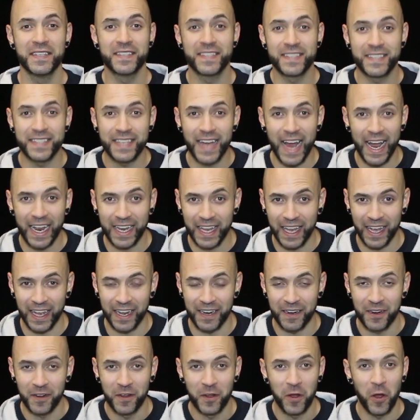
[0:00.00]

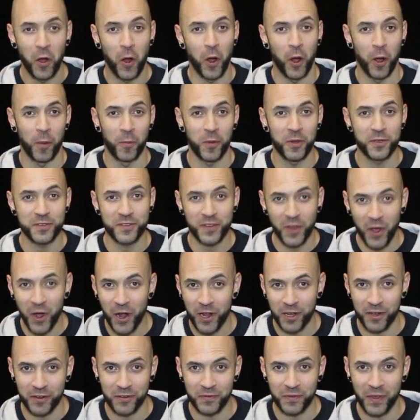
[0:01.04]
Second, almost
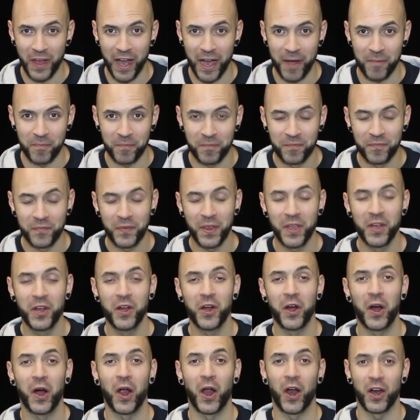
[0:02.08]
all of them
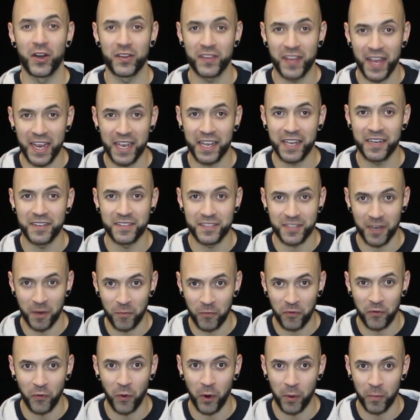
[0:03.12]
are taking some
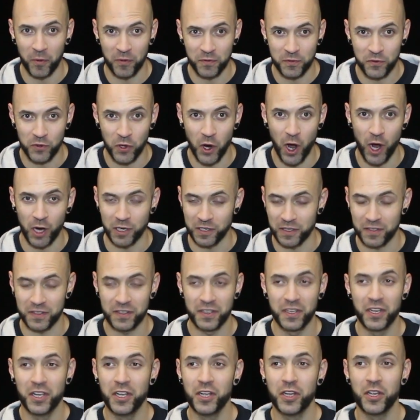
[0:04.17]
form of drugs.
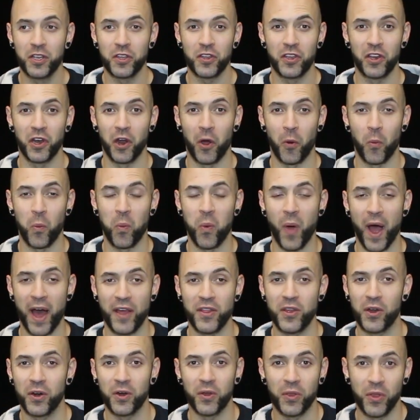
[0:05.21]
You know,
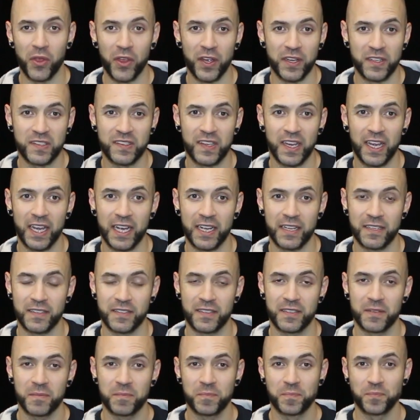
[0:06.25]
whether this
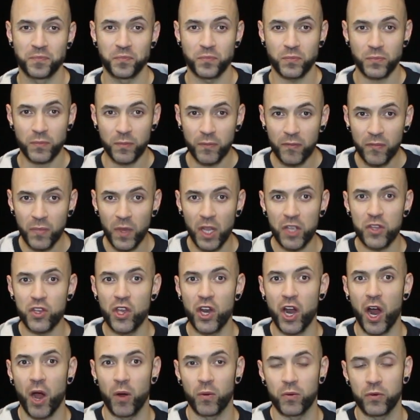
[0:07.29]
is, you
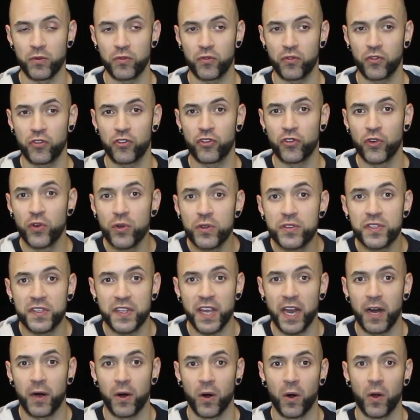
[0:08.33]
know, true
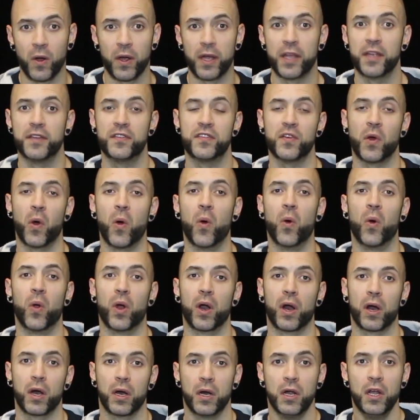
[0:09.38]
steroids
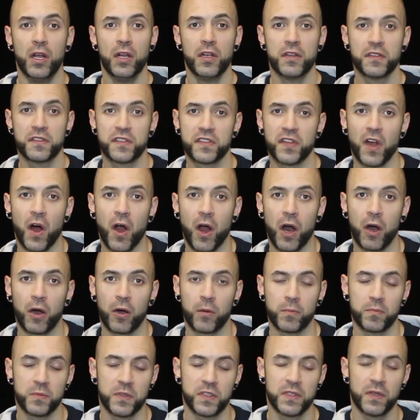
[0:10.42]
or
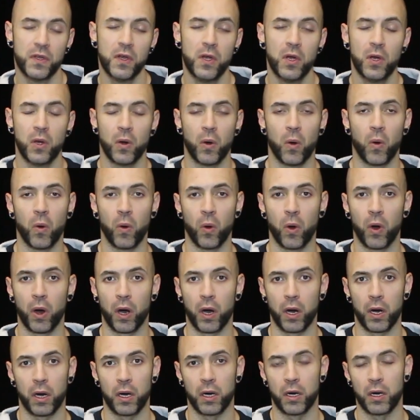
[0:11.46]
SARMs
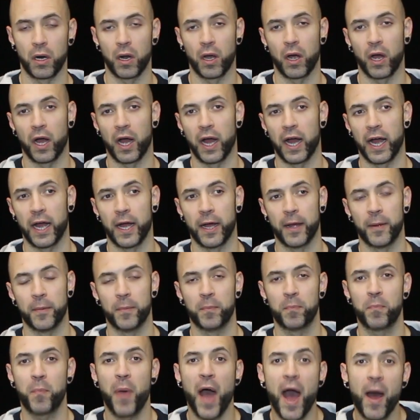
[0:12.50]
or uh,
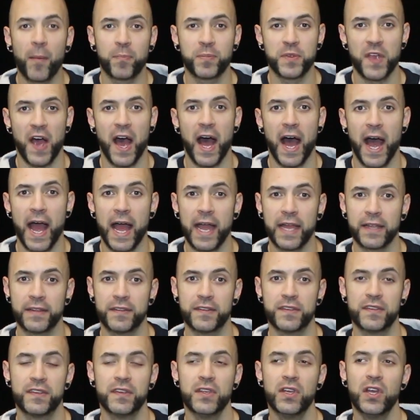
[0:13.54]

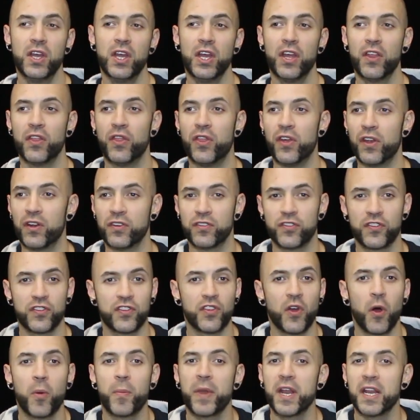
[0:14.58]
peptides. There's
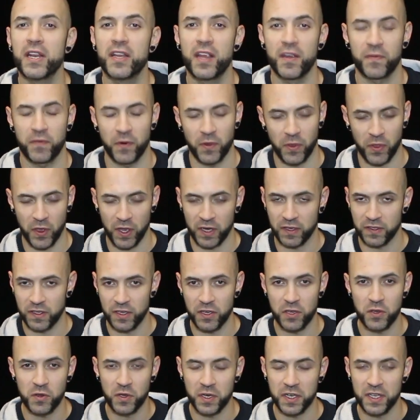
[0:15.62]
so many different things
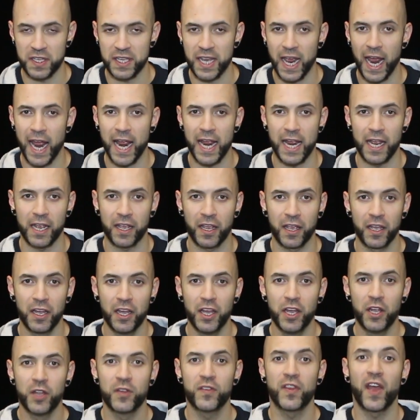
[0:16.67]
that you can take
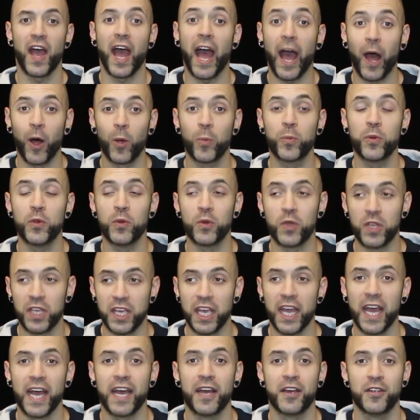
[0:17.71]
to help you
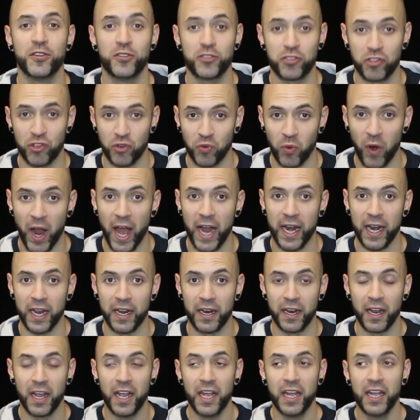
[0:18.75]
get
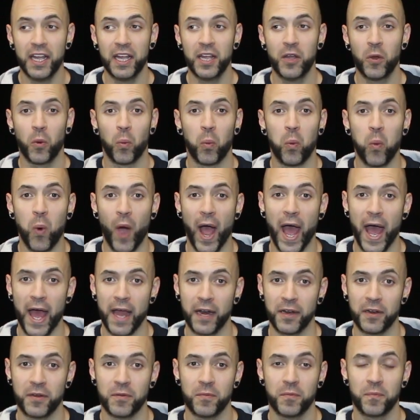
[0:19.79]
shredded
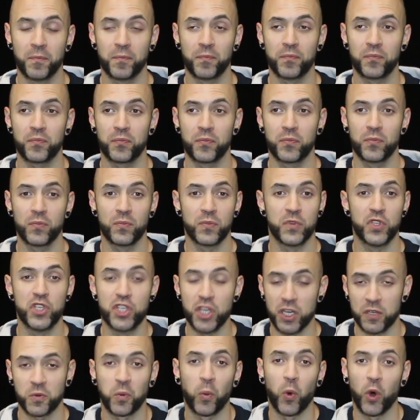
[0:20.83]
when
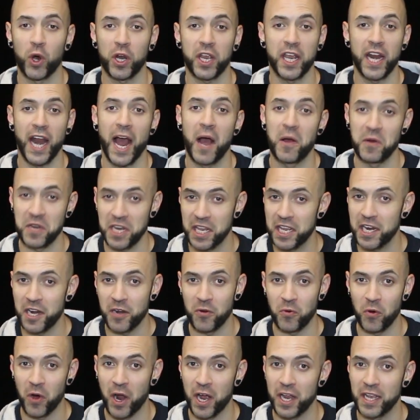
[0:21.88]
just working out and
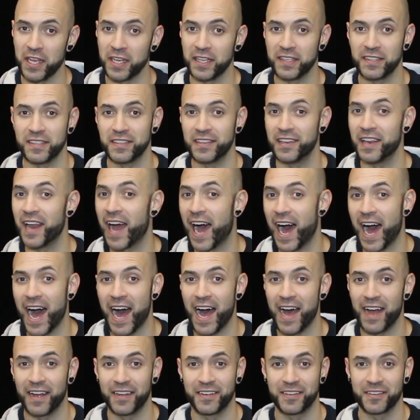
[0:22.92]
eating right is
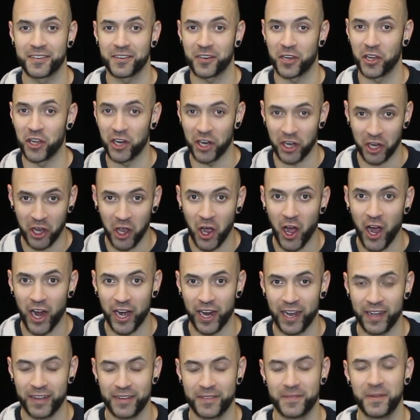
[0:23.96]
not gonna
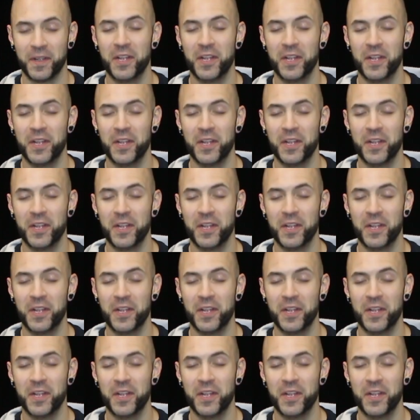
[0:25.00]
cut it.